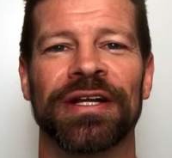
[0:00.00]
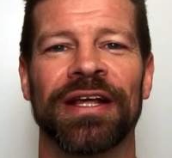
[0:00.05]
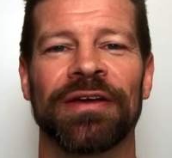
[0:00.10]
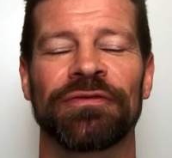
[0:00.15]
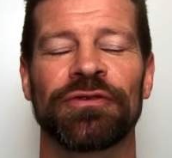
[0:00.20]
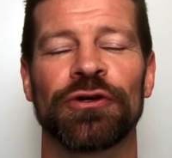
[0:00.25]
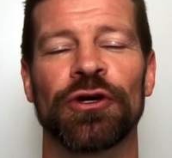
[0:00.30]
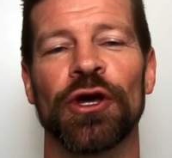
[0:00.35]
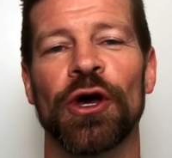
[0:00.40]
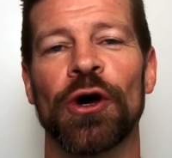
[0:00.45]
if
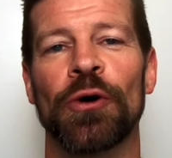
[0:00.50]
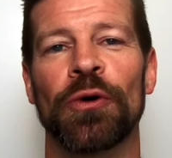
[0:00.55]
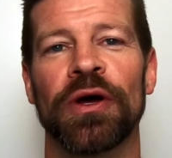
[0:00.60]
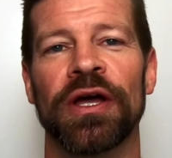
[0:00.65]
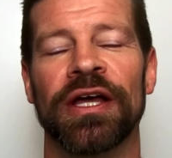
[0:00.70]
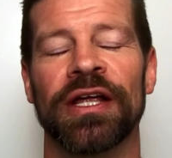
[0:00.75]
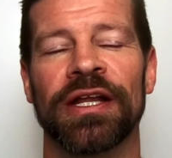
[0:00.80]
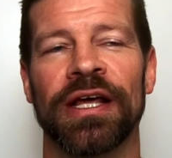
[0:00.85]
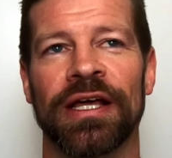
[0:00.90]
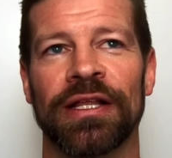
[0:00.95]
you go
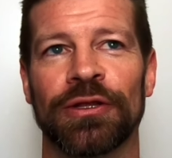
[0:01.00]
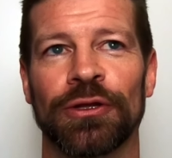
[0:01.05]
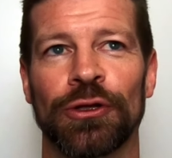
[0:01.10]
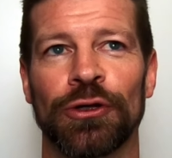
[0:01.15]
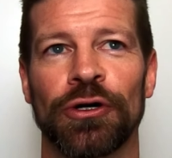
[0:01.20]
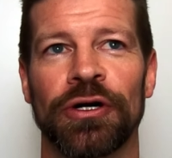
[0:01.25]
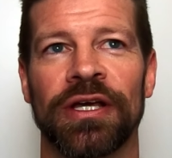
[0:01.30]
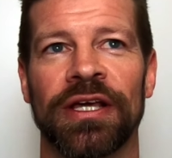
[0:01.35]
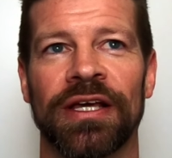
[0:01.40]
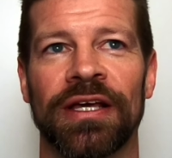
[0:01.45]
in and
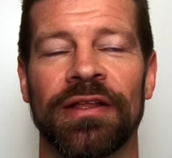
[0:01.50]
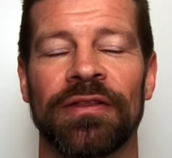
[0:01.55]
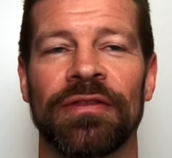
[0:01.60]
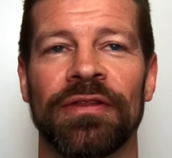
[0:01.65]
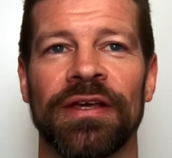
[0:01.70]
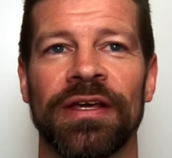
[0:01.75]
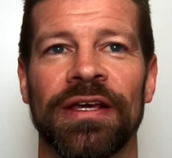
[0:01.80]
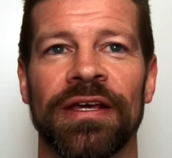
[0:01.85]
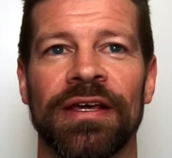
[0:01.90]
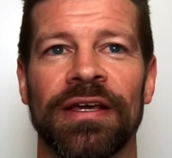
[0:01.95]
look in
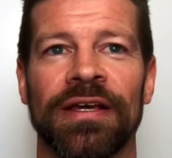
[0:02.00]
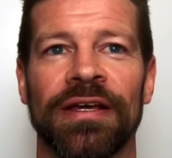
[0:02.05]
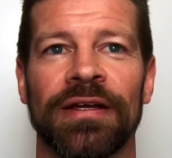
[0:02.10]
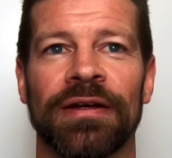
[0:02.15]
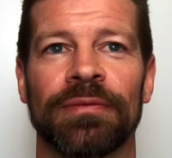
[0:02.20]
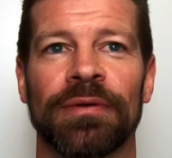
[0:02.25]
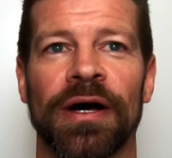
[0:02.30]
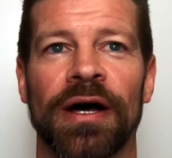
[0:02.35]
the